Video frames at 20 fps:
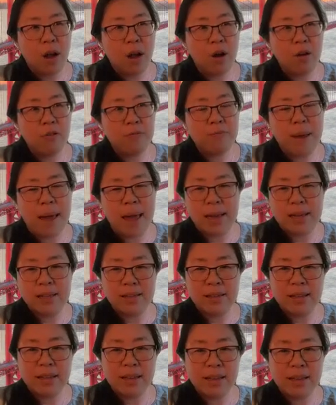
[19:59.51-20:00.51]
of
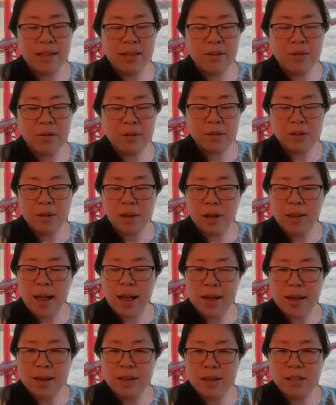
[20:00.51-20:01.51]
banks in those
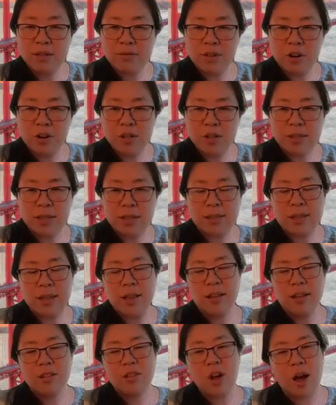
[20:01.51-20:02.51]
alliance versus
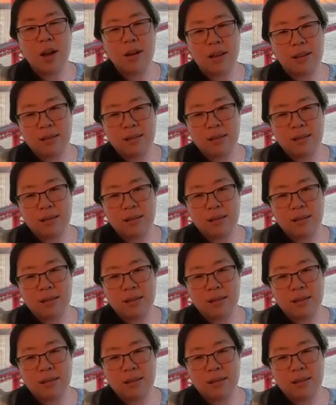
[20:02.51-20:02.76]
not